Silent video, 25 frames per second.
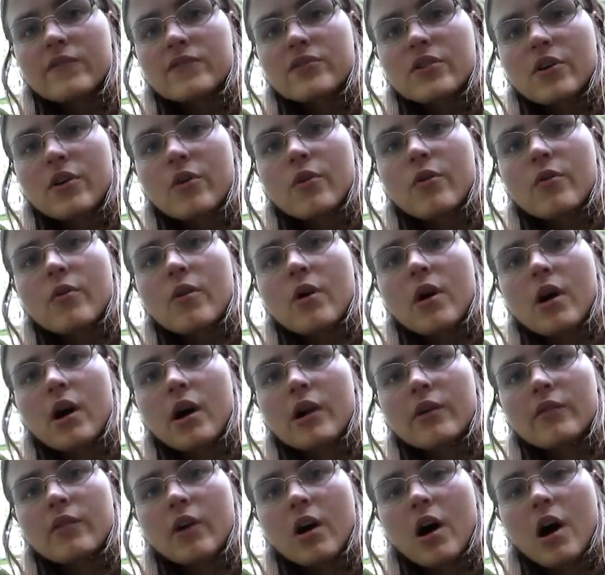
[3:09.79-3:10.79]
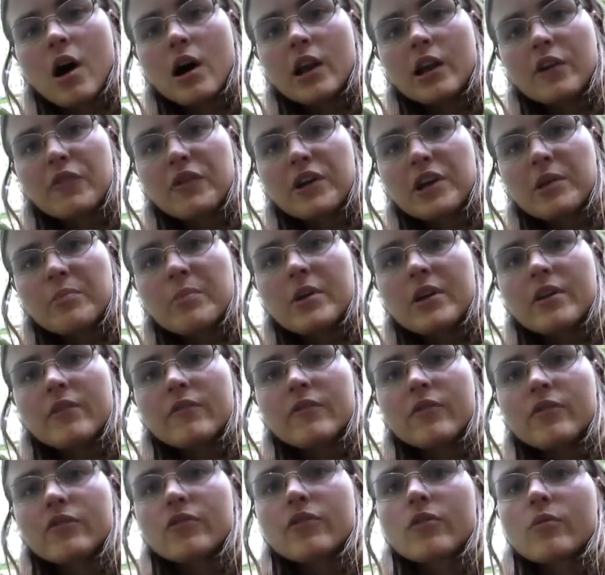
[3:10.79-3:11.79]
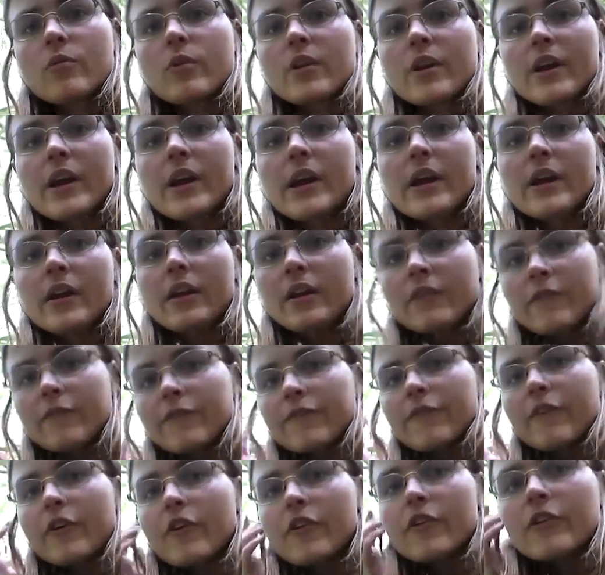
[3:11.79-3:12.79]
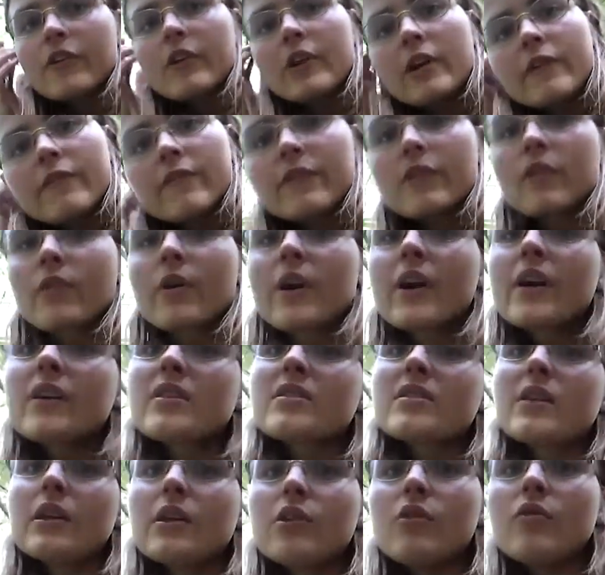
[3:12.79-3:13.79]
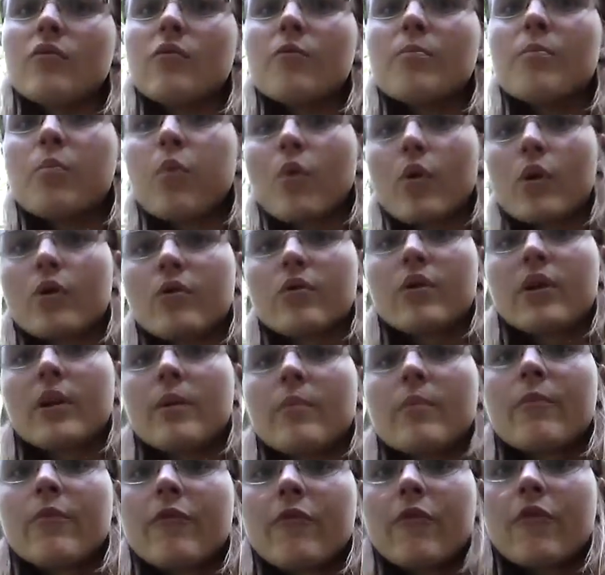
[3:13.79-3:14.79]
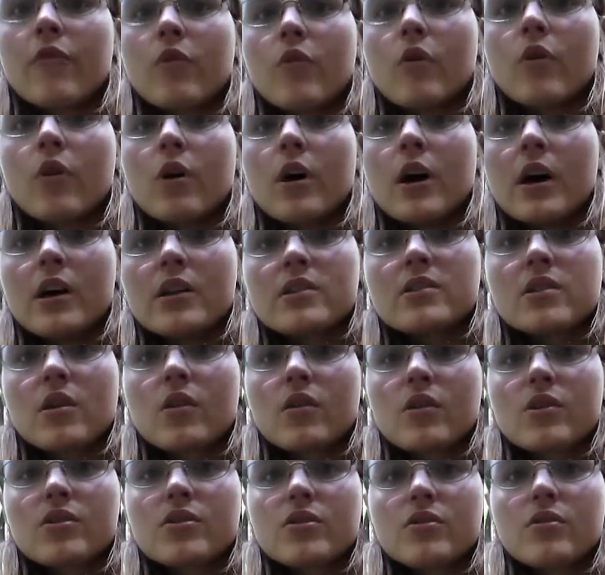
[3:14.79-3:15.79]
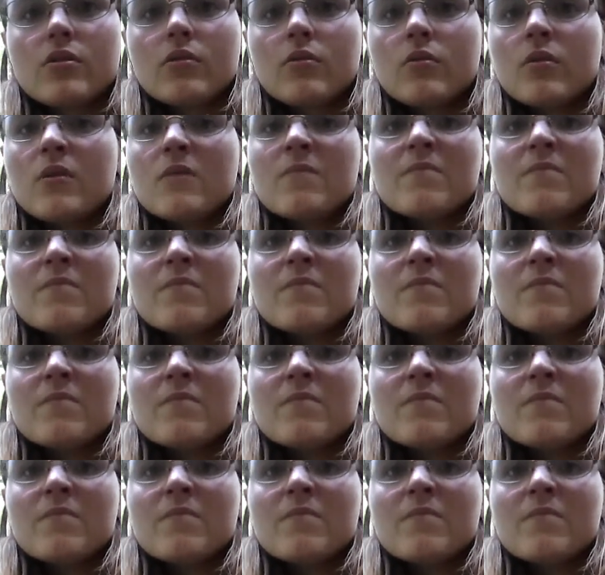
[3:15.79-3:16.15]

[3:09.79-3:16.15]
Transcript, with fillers: So I highly recommend if you do want to eat fern fiddleheads that you boil them for as long as you